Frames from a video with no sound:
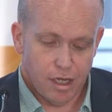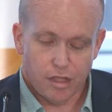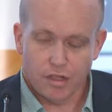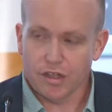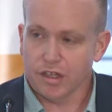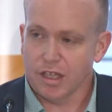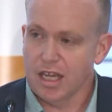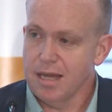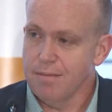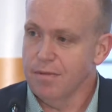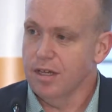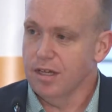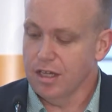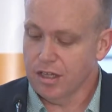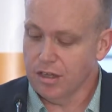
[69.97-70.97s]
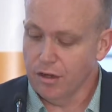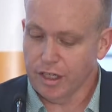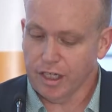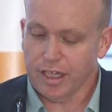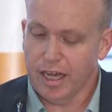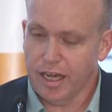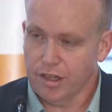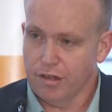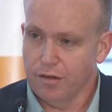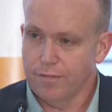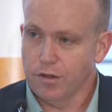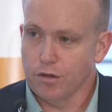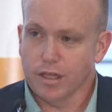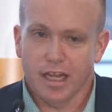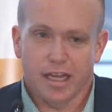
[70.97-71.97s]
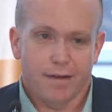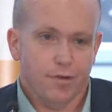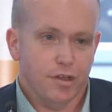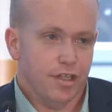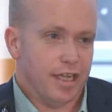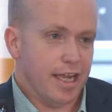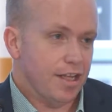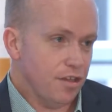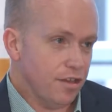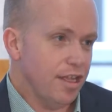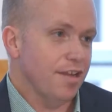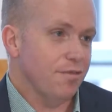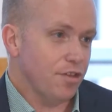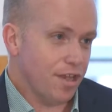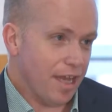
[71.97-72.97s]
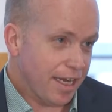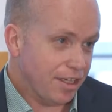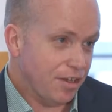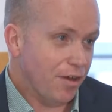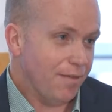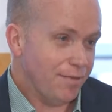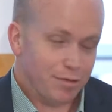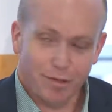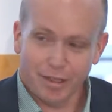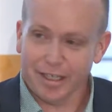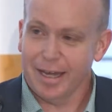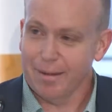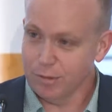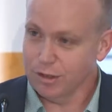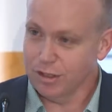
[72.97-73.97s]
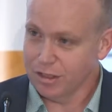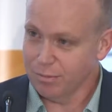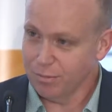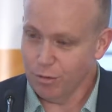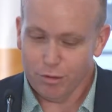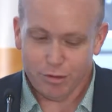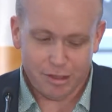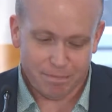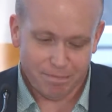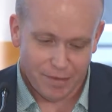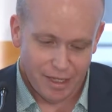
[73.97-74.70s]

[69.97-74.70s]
The scheme is not a case of you get everything and a set of steak knives when it comes to supports.